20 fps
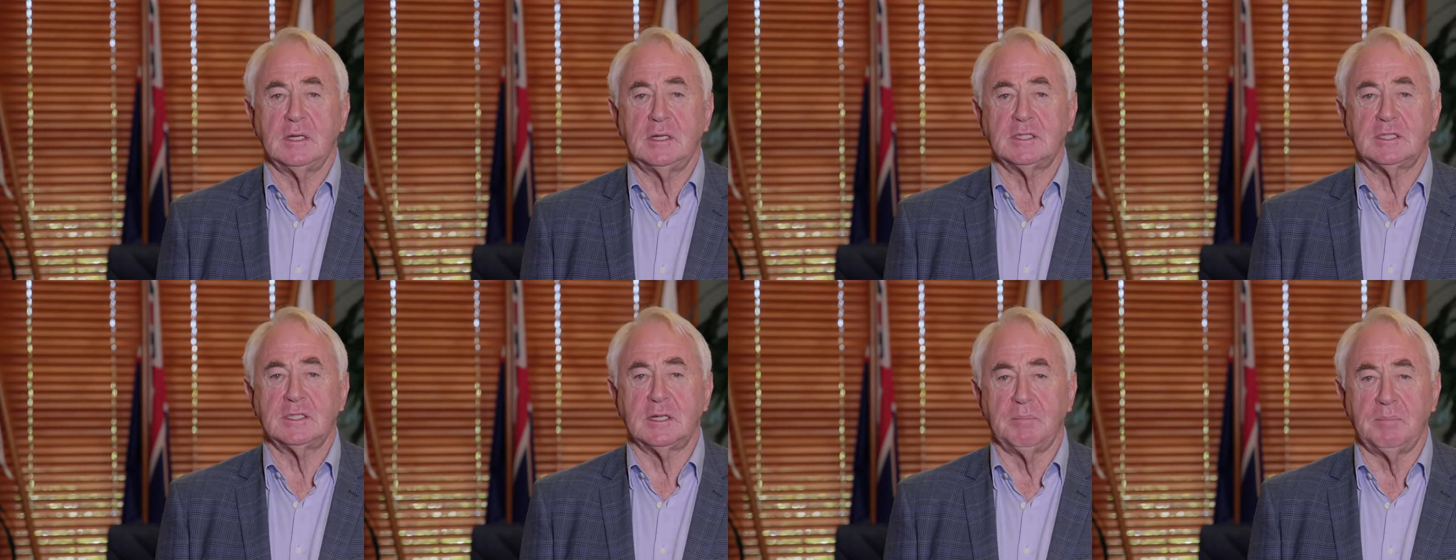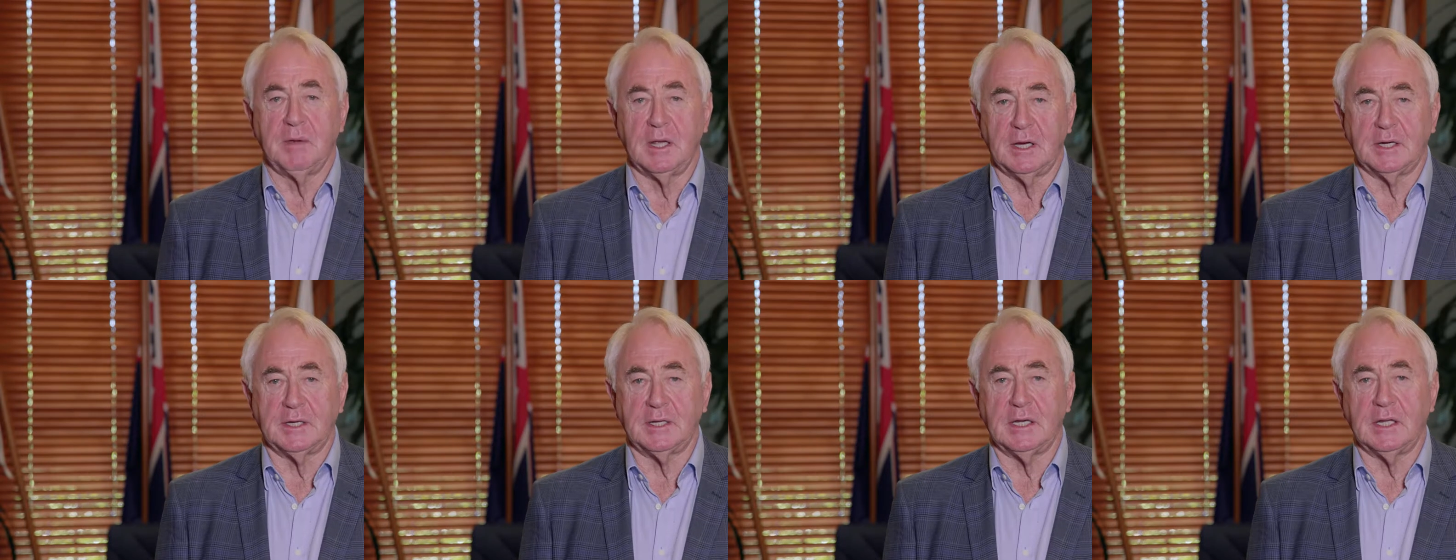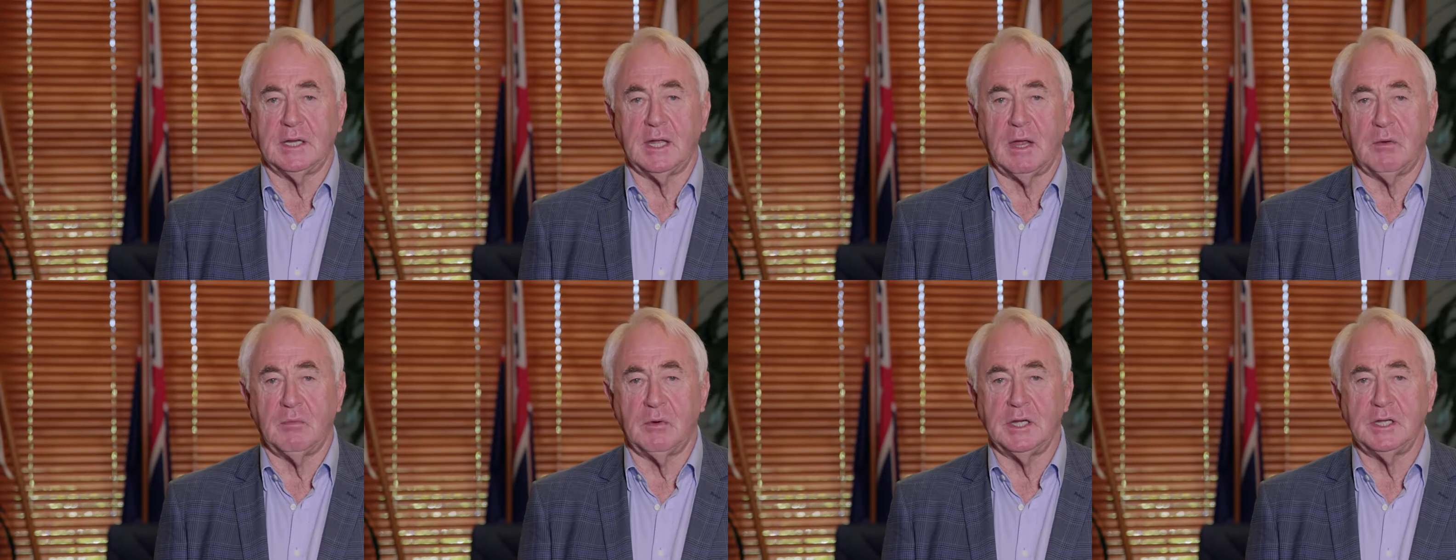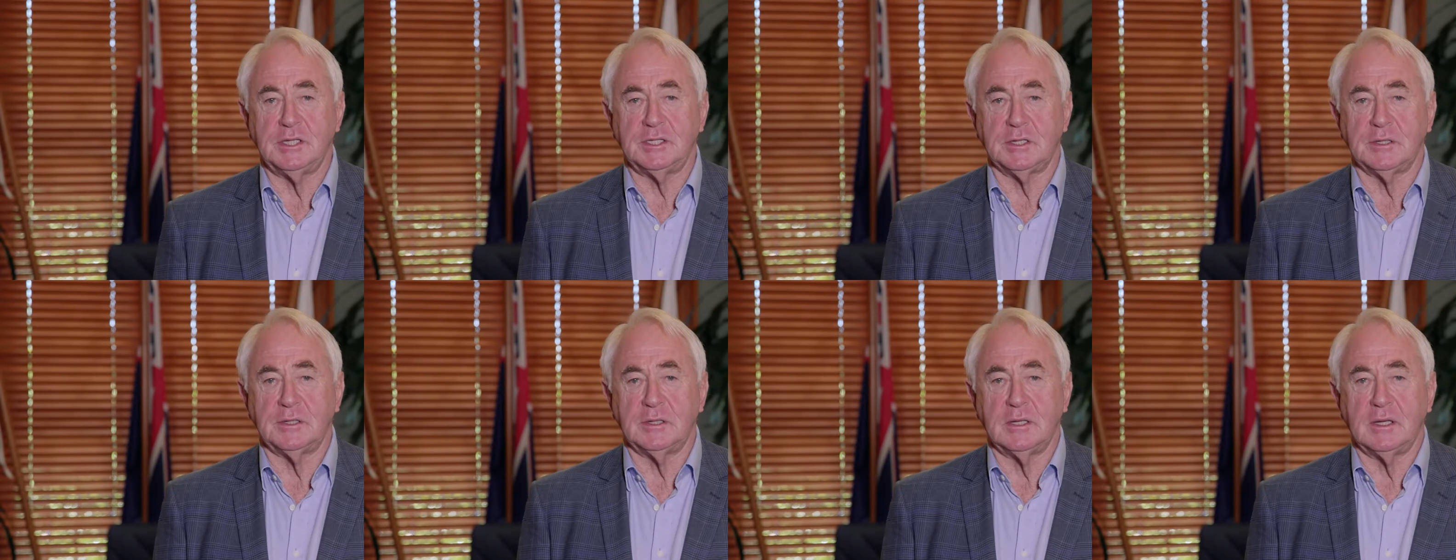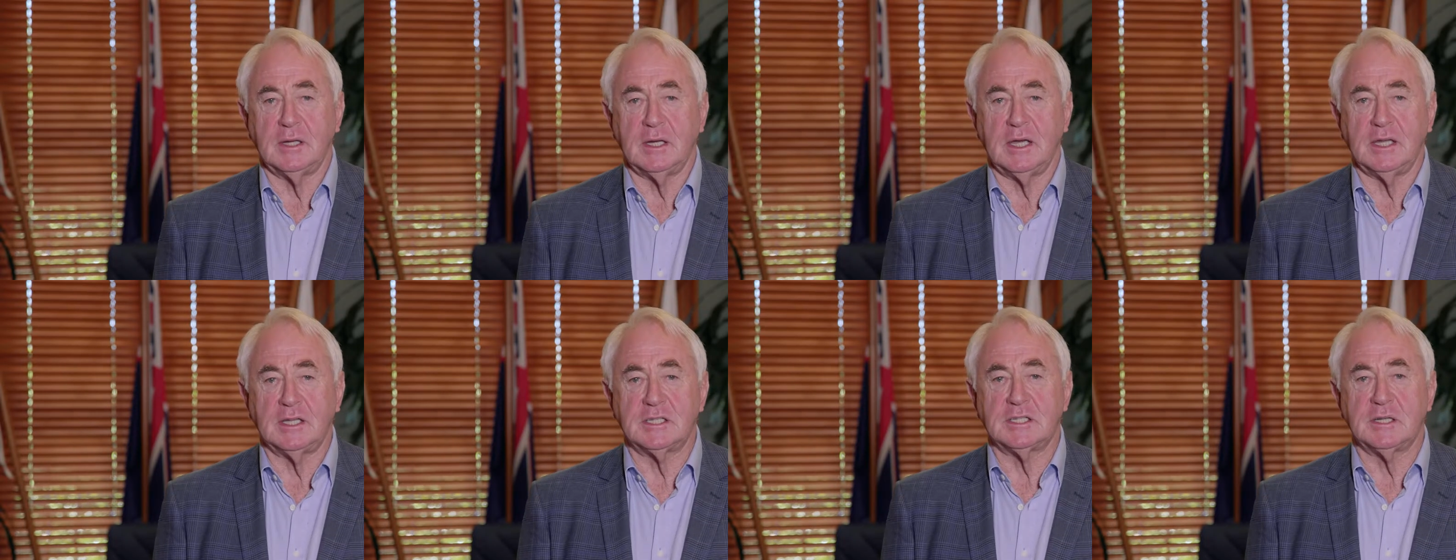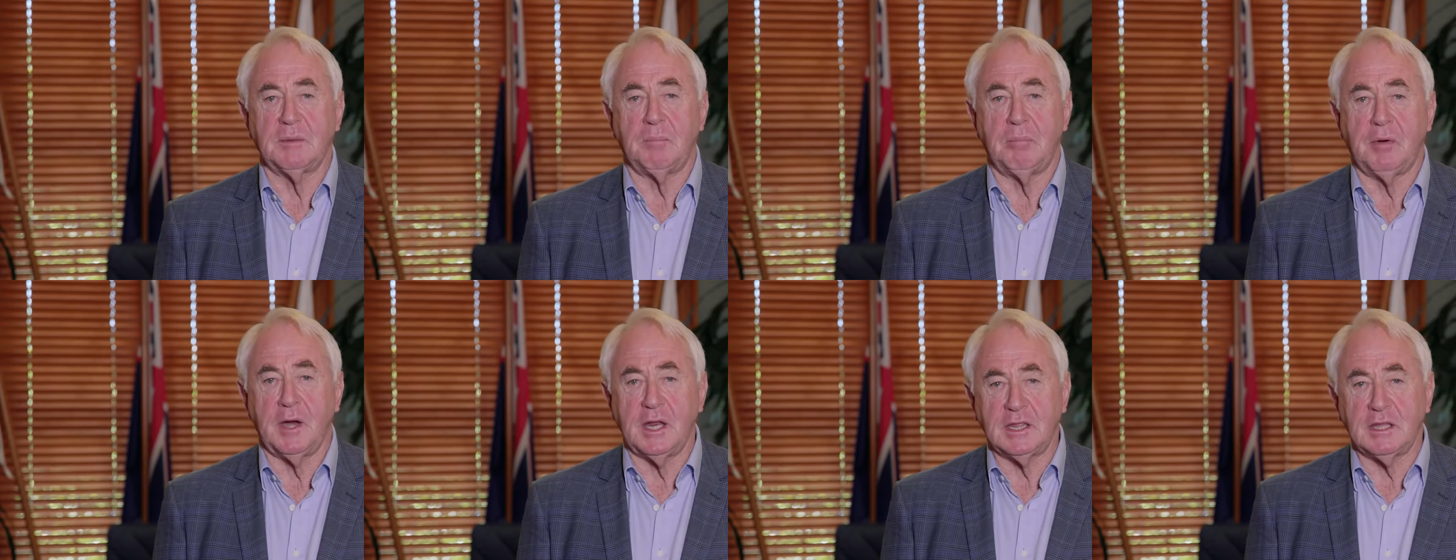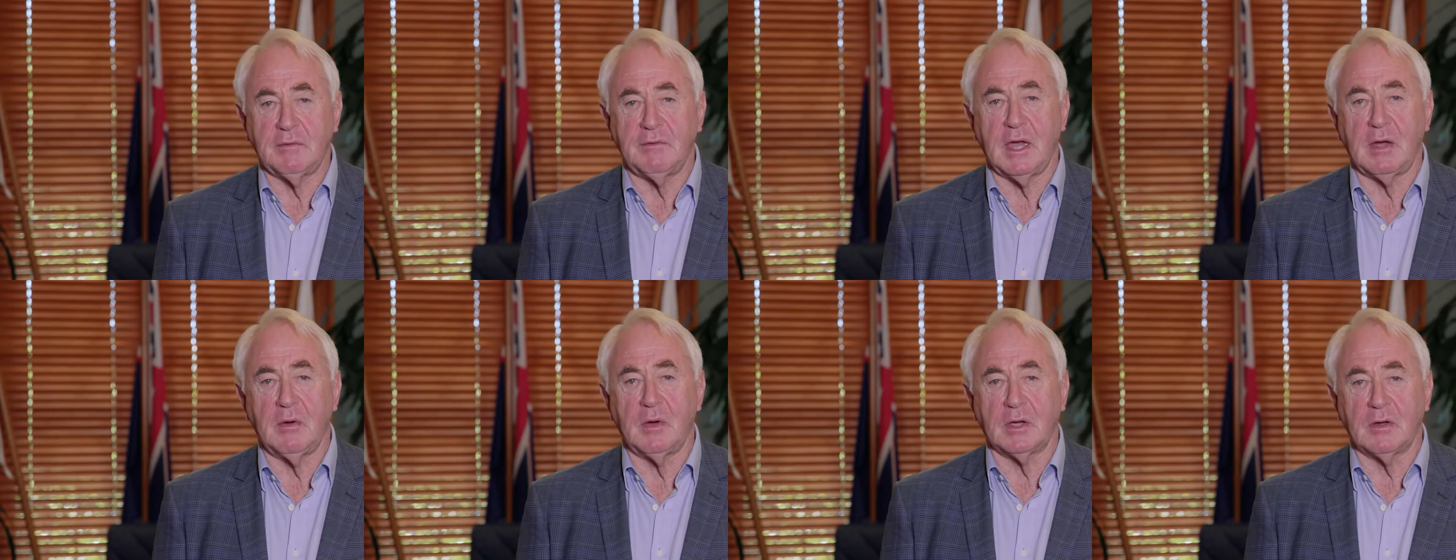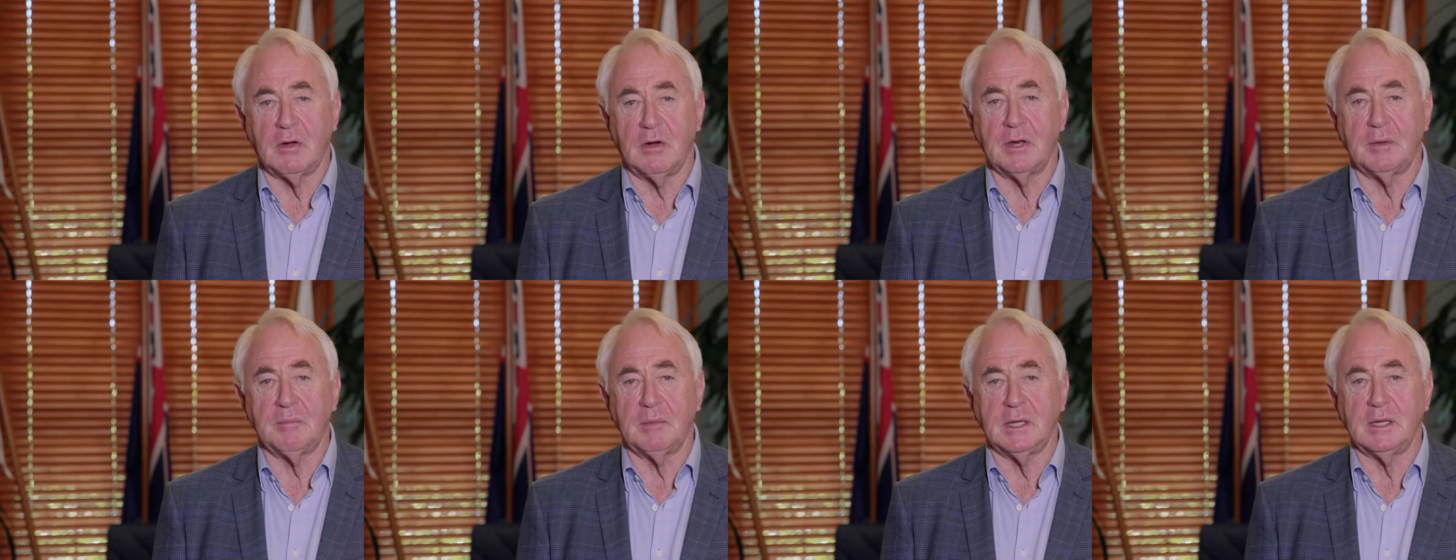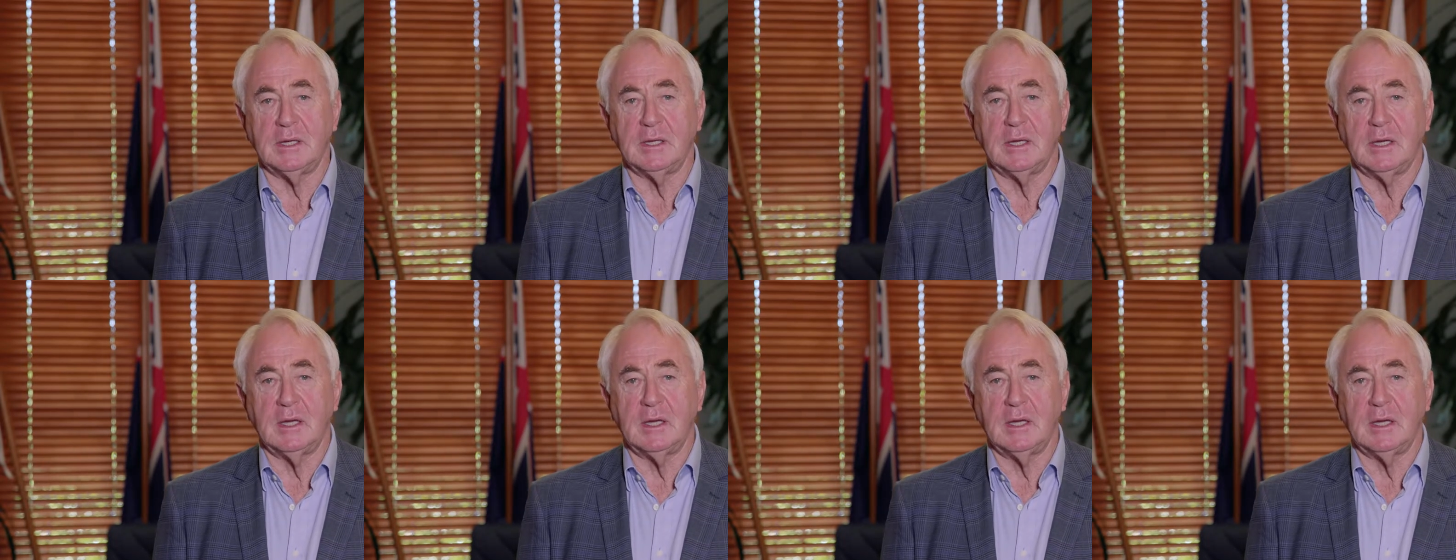stability in our region. It's the breadth of our economy